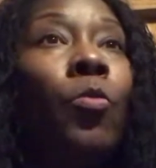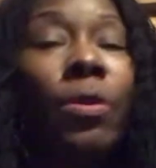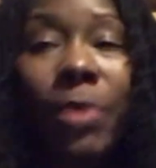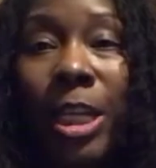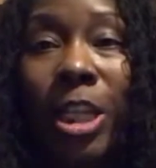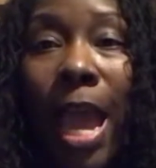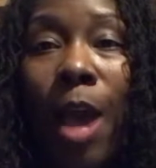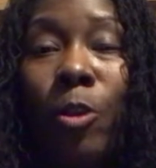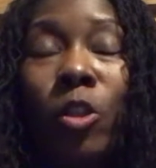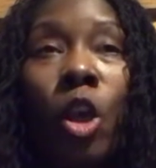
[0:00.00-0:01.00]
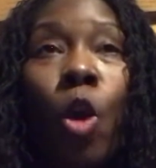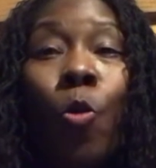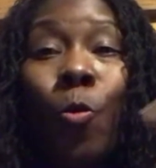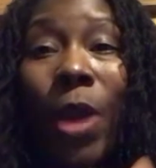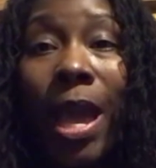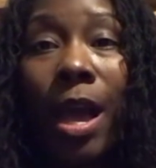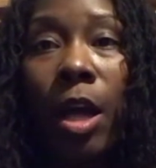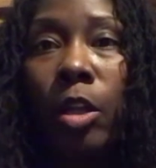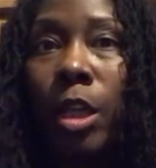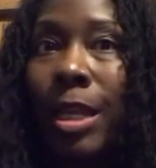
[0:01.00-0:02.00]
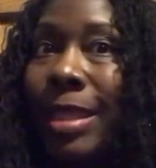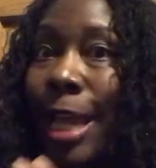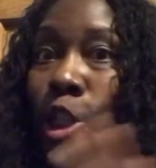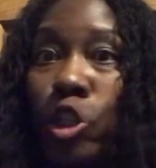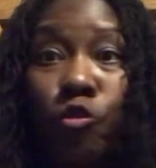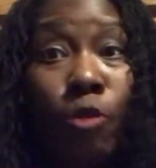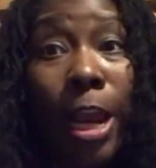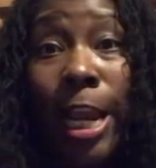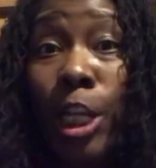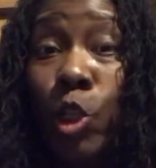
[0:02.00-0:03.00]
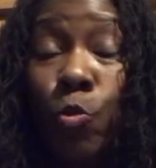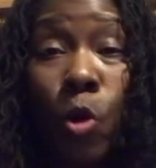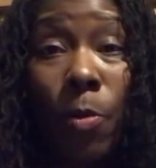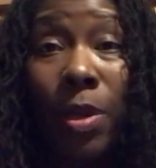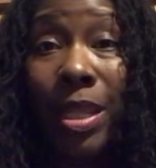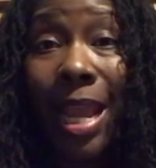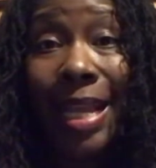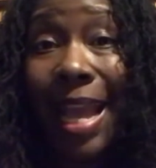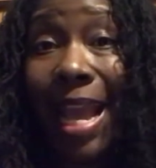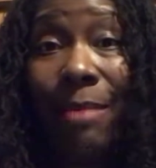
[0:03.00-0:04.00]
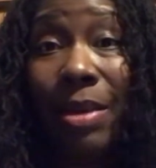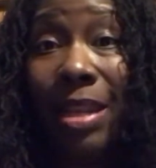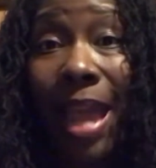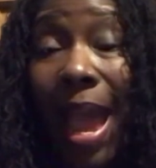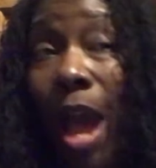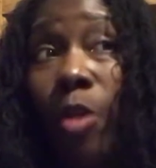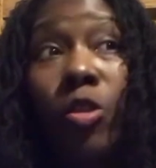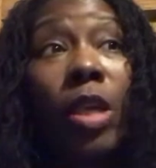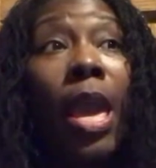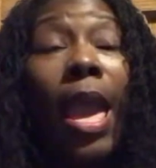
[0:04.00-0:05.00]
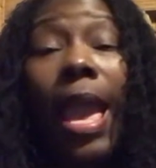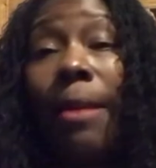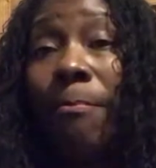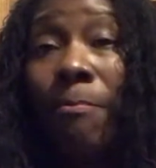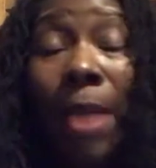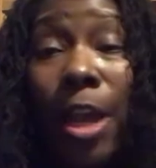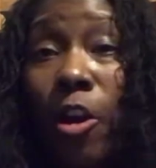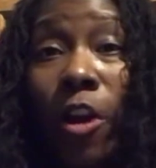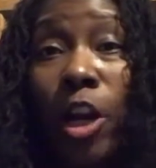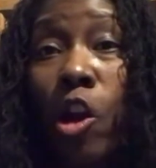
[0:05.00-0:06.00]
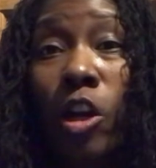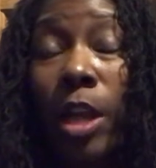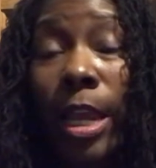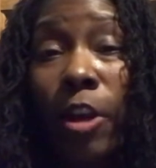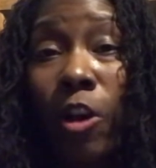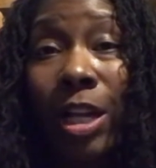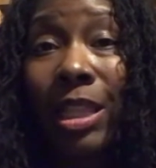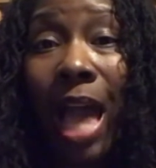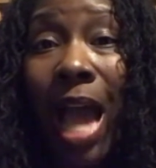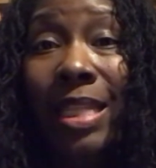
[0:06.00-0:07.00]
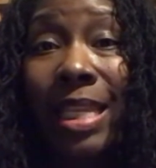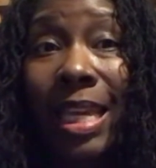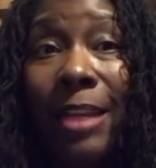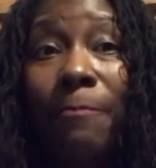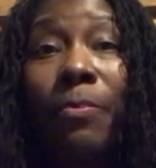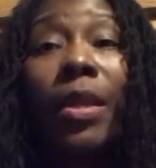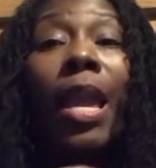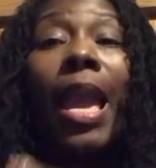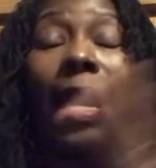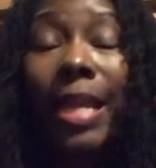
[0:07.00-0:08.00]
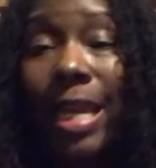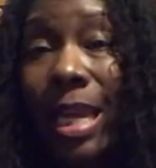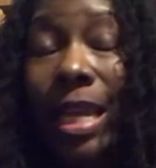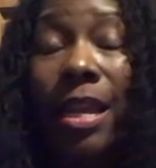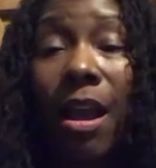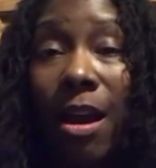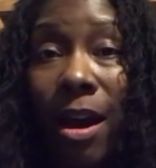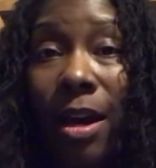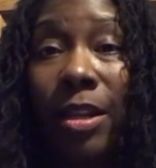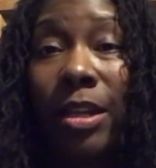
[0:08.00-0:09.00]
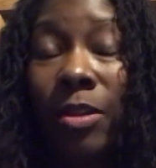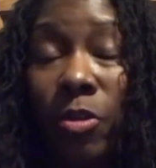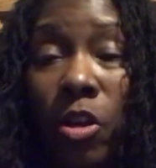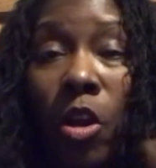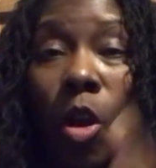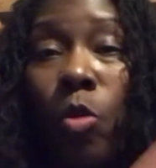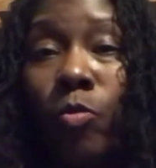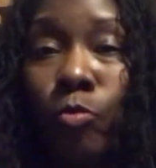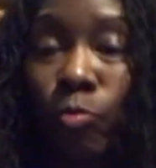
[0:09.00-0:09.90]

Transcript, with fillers: the beach house well that strange woman that came in the house and met her in her in her closet and he uh you know